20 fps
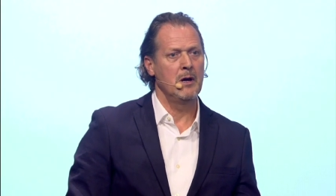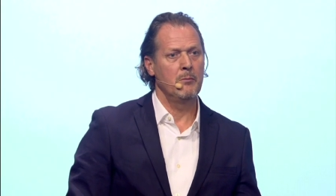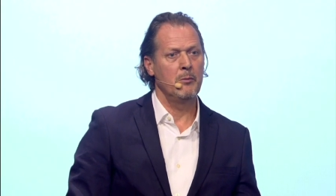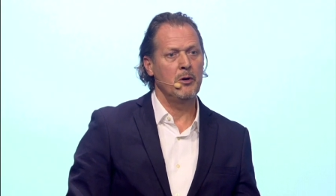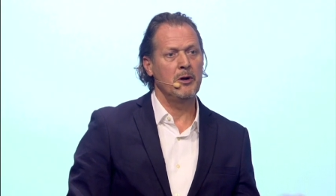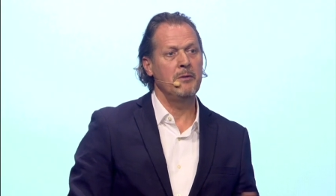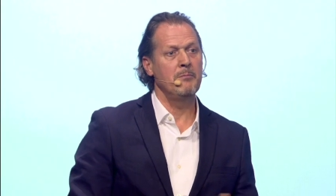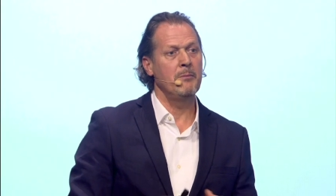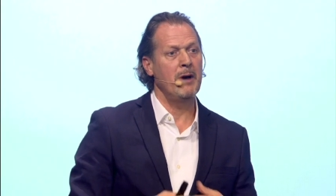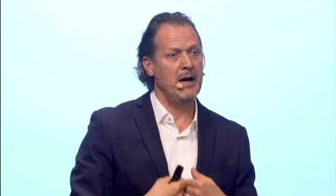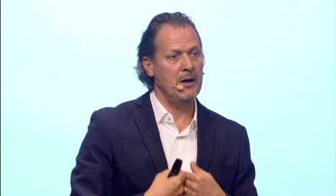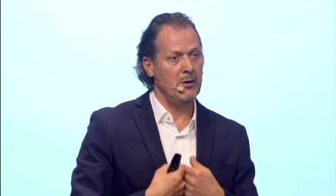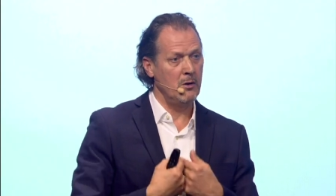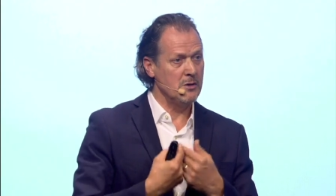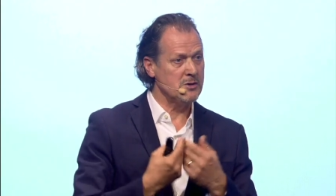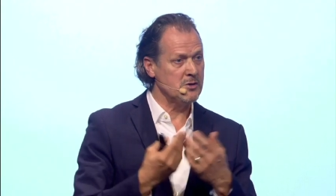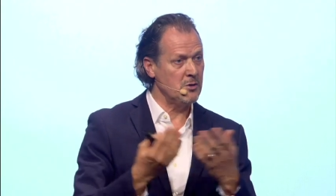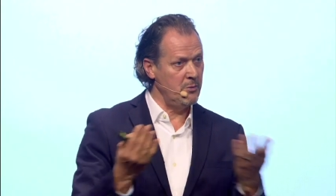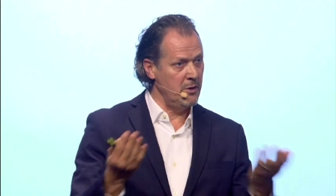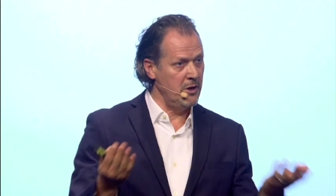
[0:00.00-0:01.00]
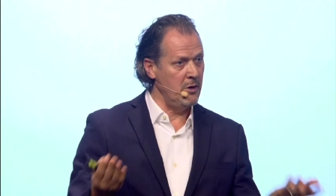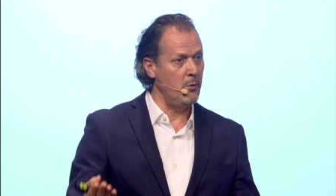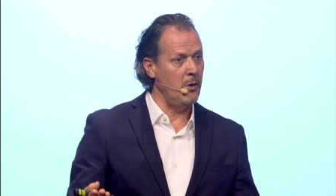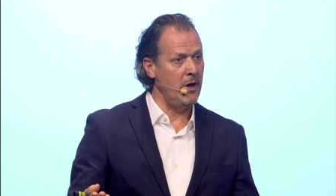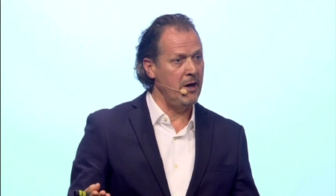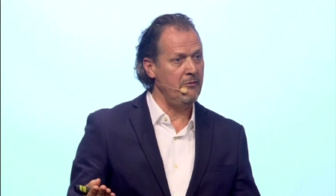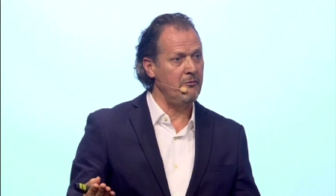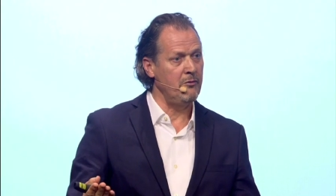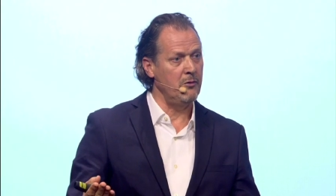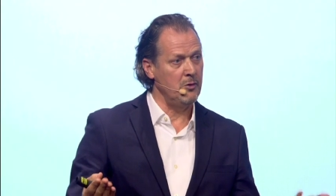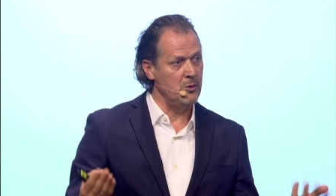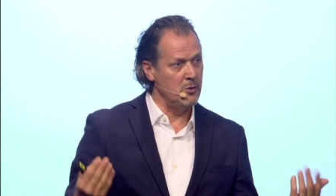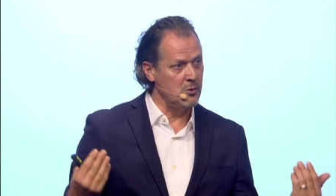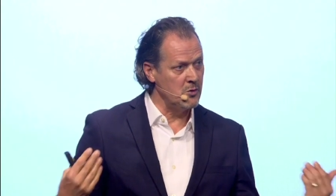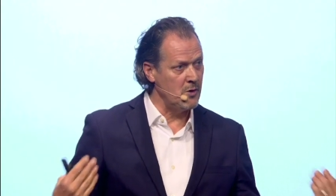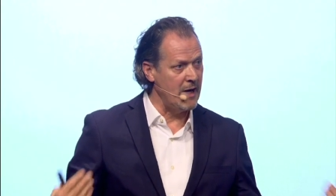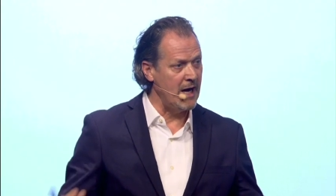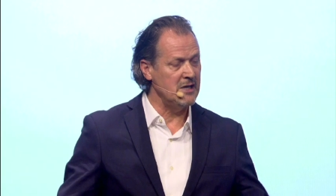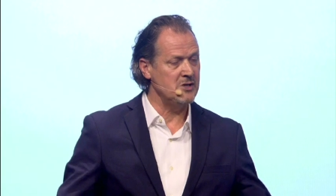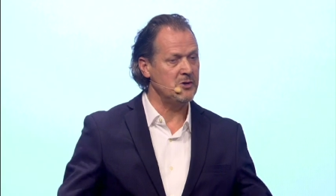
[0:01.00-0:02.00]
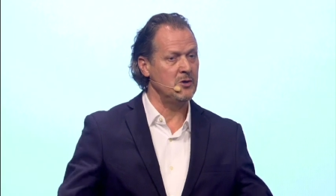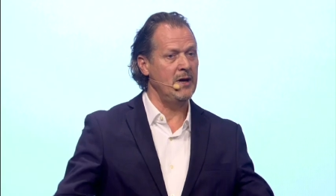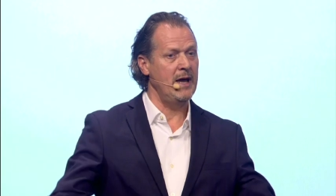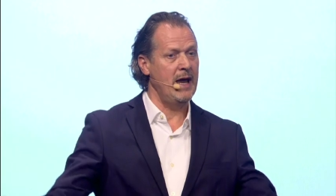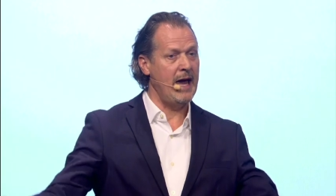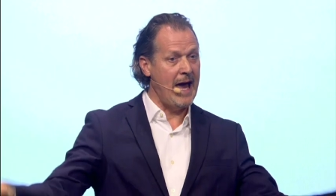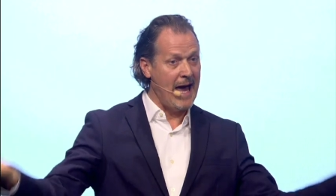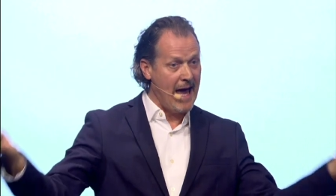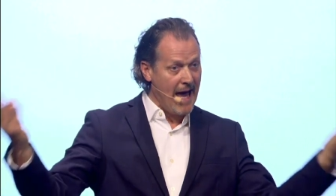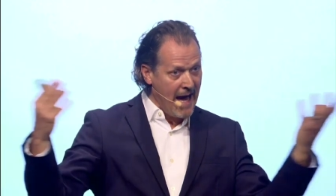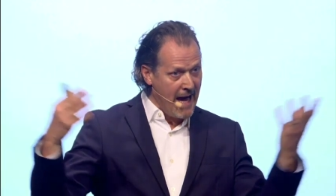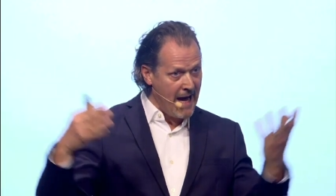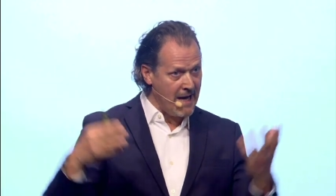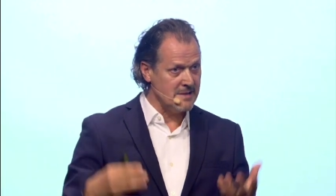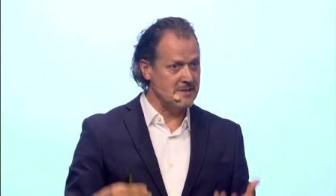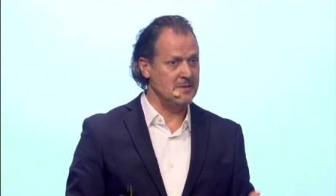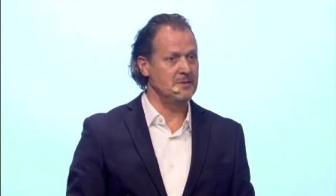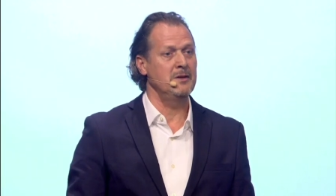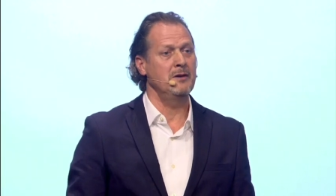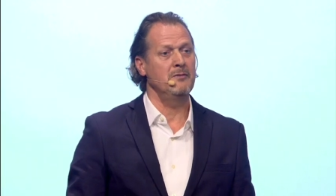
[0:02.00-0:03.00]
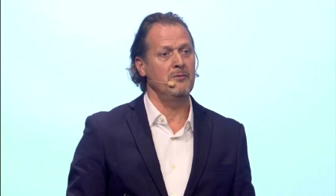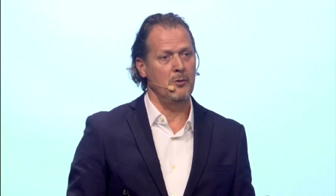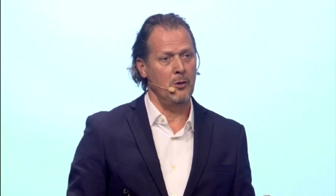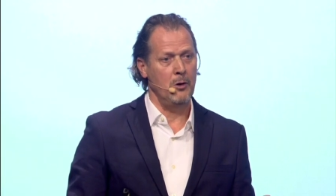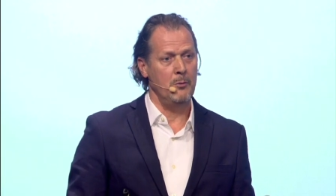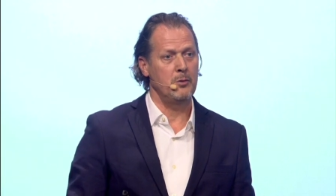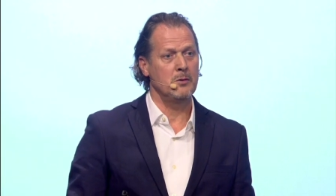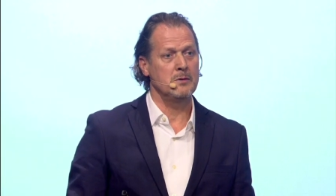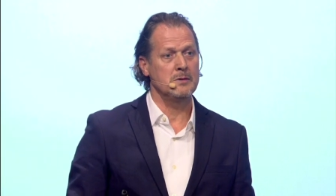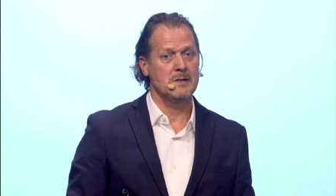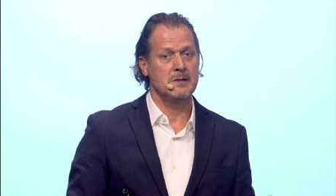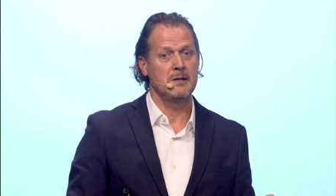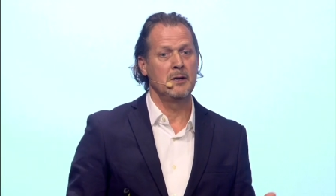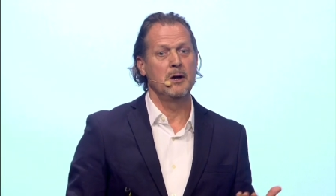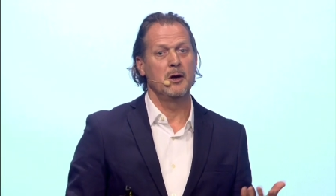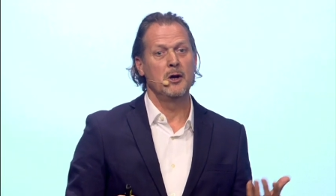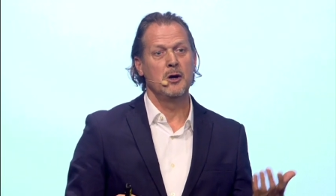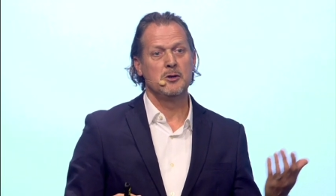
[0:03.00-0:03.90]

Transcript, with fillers: but it might also be a way for you to actually ask developers